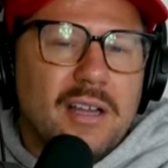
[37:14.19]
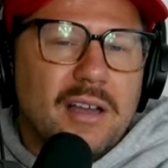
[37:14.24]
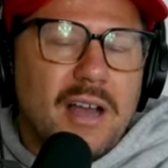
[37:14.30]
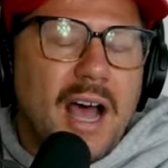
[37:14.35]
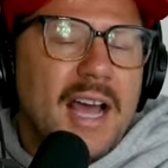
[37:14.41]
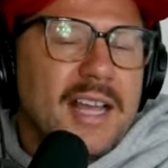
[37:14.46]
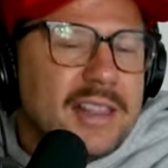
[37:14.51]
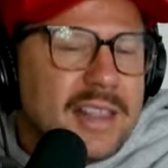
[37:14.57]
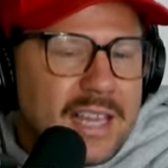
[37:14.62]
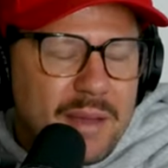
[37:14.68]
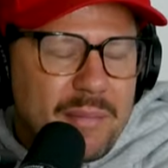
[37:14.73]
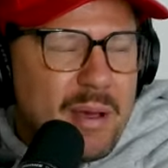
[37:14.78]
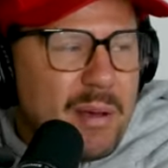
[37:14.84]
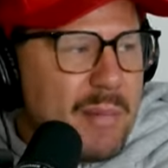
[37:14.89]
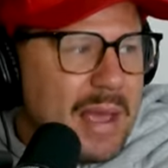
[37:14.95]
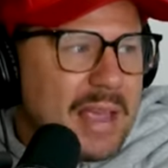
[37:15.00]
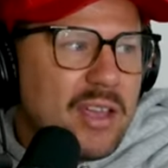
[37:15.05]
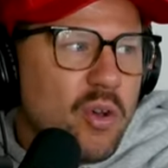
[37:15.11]
I think
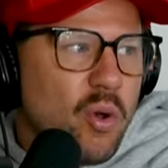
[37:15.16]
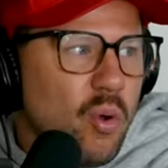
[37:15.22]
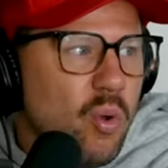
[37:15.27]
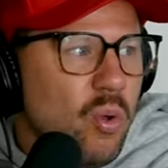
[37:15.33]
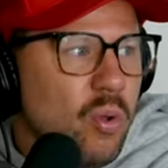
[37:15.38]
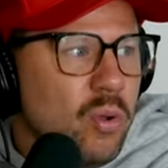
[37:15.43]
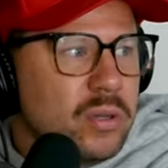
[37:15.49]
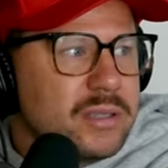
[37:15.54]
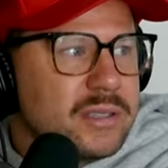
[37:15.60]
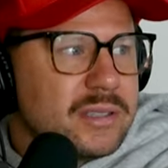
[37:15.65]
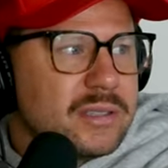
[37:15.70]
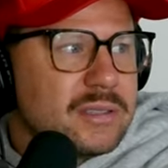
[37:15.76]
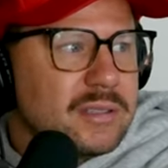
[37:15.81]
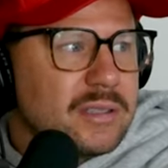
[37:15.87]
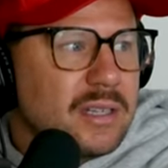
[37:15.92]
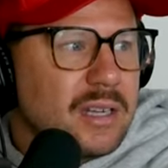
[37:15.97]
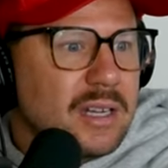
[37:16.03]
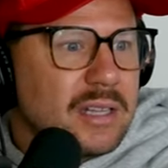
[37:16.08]
about my
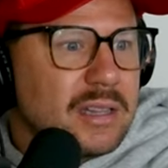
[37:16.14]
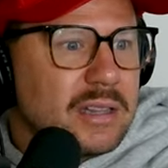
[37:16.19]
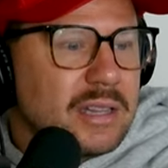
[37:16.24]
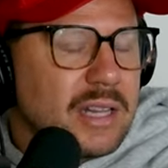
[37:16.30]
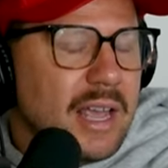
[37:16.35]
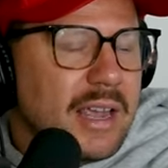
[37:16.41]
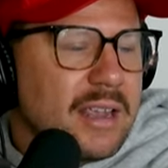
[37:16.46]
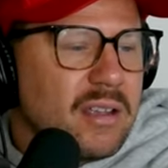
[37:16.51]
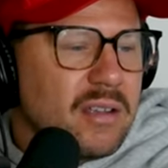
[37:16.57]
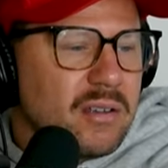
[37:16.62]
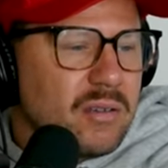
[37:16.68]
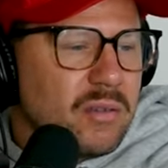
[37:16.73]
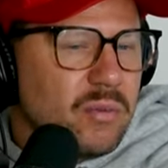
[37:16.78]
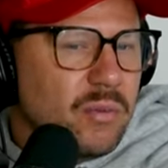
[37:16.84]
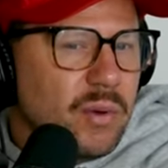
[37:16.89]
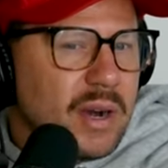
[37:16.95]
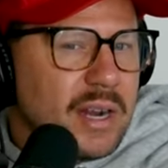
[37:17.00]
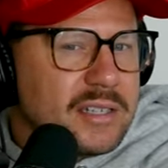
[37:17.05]
goals uh, like
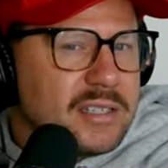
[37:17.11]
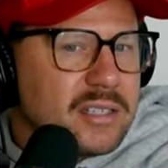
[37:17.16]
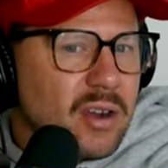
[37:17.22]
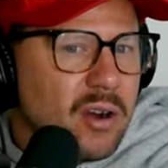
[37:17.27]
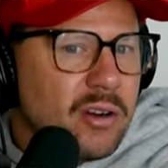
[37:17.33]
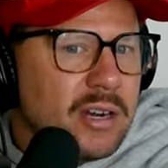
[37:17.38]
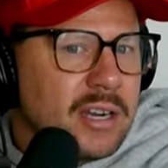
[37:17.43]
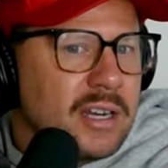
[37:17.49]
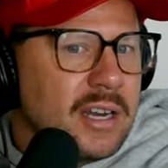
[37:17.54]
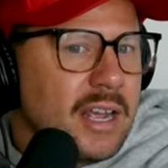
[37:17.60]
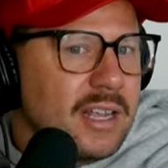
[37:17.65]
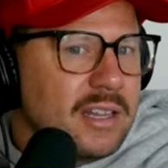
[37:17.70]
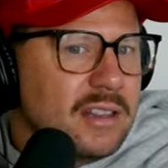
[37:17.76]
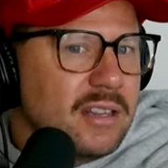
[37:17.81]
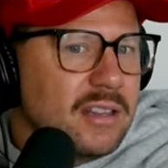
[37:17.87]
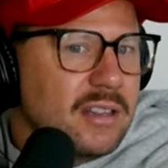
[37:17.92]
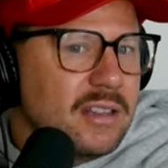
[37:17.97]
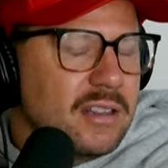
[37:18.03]
when I started,
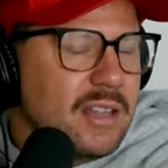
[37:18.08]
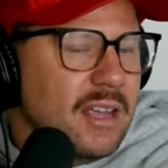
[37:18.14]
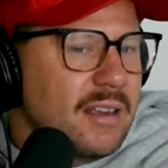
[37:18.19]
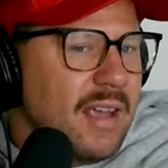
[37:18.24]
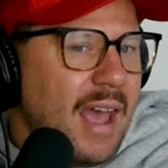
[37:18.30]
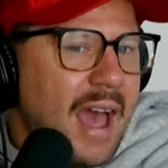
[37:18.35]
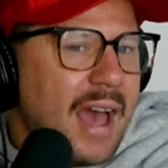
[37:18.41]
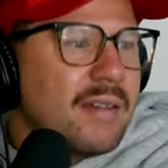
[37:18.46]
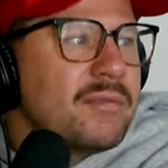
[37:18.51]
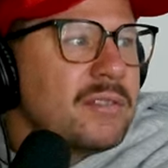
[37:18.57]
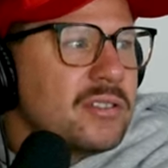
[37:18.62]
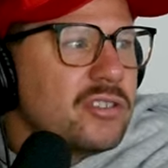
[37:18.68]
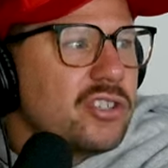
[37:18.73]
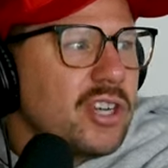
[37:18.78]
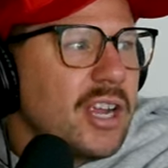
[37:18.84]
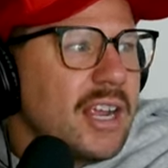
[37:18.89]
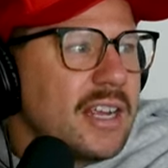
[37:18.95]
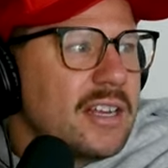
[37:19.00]
and they haven't
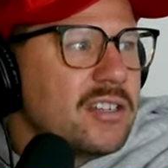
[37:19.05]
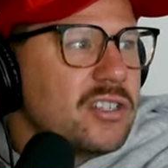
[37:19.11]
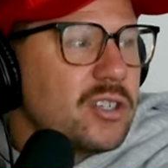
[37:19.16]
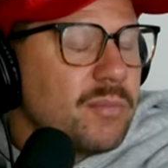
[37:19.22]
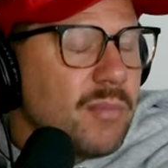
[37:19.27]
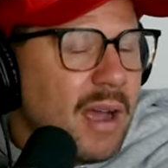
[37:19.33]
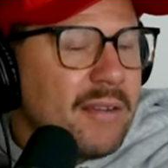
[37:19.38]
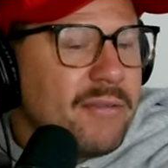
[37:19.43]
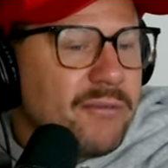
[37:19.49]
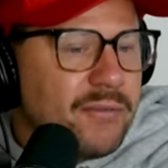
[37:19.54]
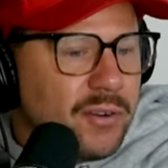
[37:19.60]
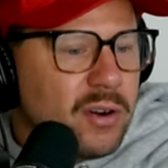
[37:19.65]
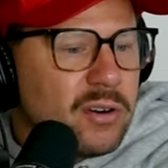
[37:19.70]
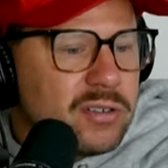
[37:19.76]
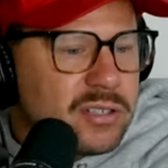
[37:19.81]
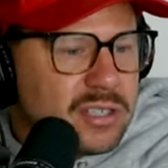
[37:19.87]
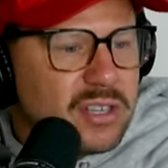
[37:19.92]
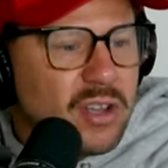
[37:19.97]
changed. My
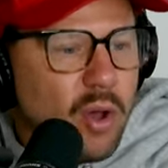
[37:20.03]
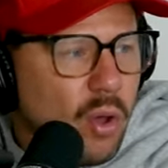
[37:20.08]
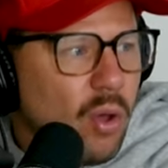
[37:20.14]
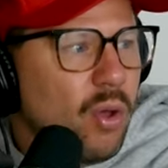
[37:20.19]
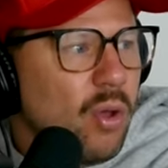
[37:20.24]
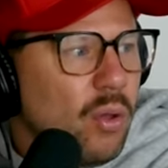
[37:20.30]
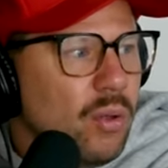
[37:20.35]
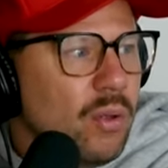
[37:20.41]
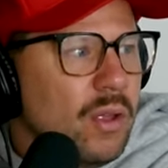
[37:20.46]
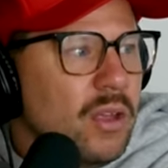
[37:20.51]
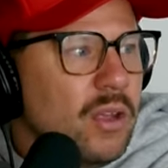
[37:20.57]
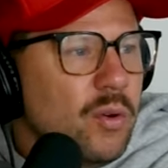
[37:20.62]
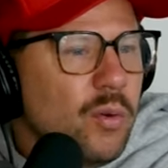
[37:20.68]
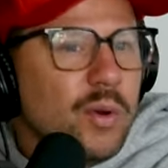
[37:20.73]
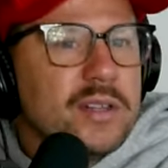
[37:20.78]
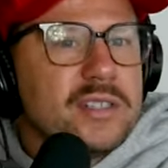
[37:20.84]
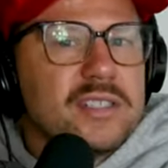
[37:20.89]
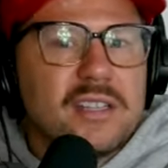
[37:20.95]
first goal
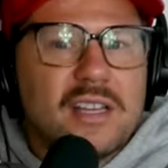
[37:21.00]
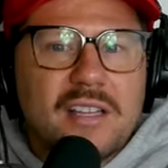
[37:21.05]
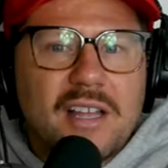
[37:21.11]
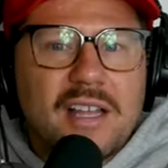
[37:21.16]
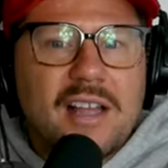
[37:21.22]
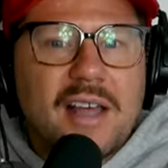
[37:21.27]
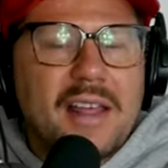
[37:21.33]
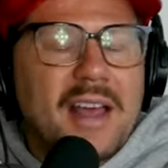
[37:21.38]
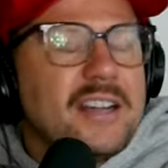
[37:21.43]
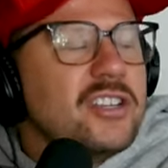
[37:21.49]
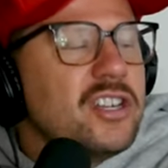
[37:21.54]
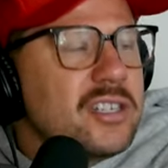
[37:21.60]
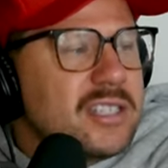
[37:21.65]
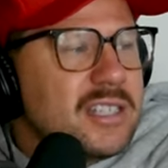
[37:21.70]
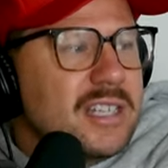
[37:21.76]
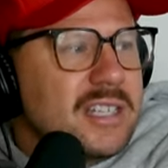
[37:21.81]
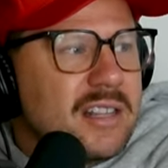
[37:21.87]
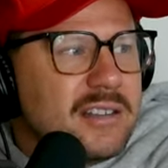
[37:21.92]
was I
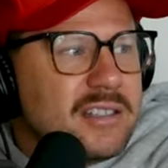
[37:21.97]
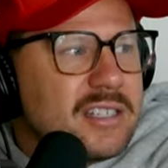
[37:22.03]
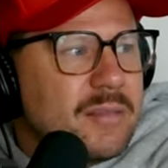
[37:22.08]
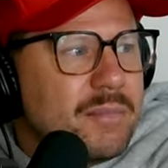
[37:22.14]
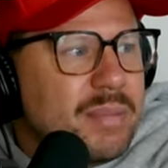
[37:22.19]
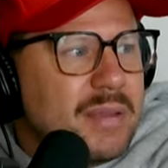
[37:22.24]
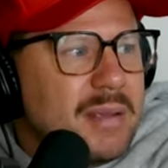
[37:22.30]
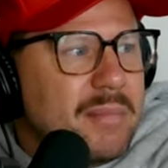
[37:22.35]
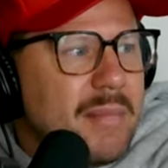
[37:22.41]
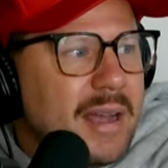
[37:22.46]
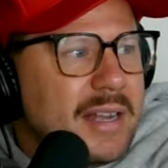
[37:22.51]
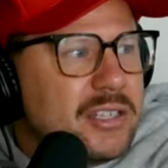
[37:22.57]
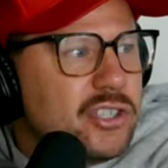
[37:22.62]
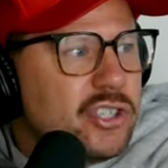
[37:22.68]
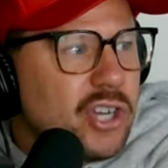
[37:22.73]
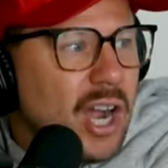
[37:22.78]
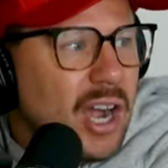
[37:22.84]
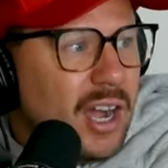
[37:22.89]
just need this to be my
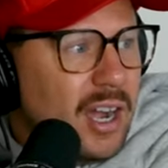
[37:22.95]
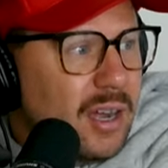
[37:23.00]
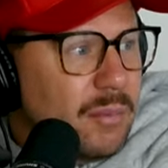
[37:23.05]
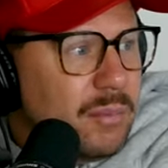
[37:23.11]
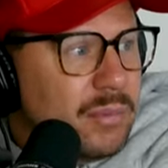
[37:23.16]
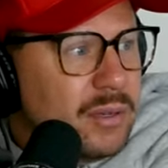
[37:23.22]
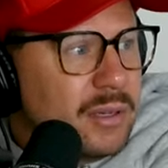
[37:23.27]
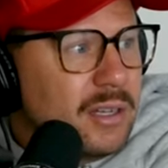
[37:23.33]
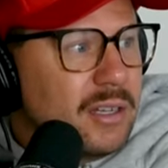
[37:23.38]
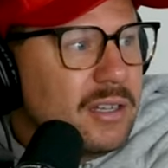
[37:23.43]
job.